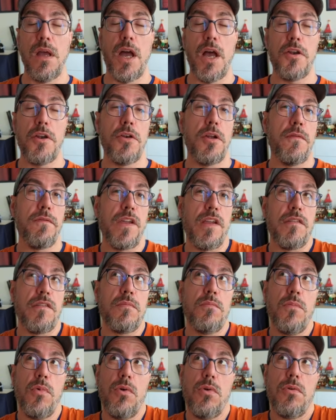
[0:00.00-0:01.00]
I don't know if there's
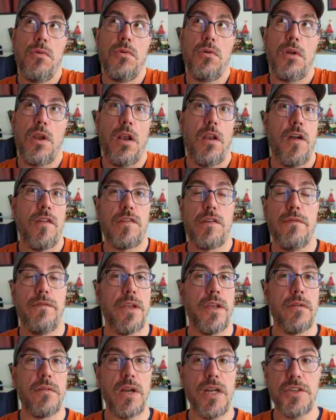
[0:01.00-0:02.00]
more class
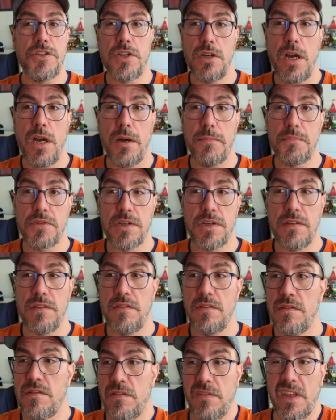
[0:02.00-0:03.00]
configuration
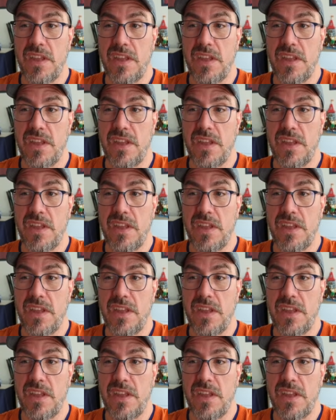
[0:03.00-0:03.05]
options.